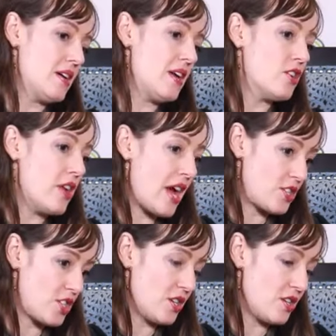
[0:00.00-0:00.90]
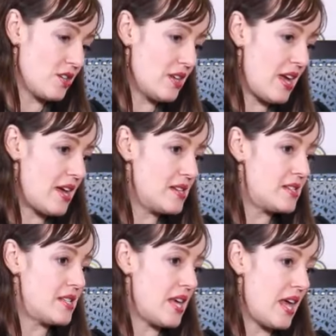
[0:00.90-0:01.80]
international as
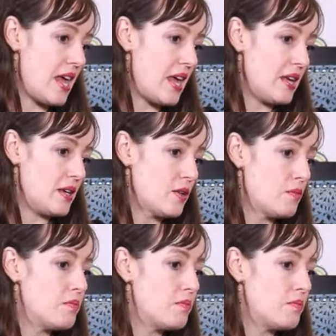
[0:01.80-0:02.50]
a